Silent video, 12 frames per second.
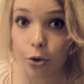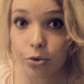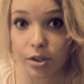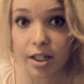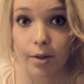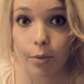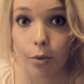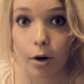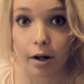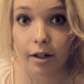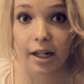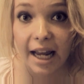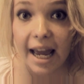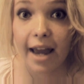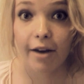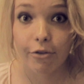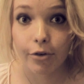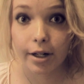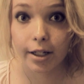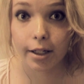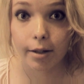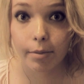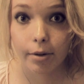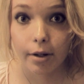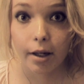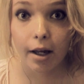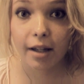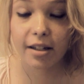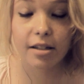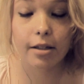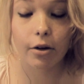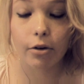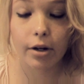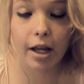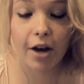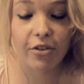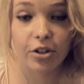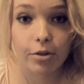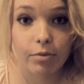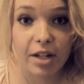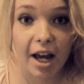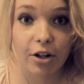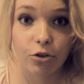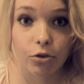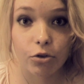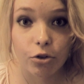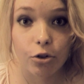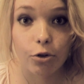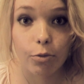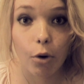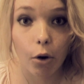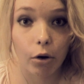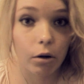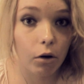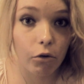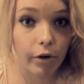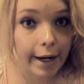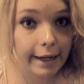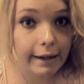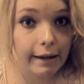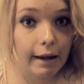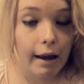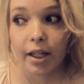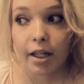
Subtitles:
Don't skip one every clip unless they already have a natural zoom on it already.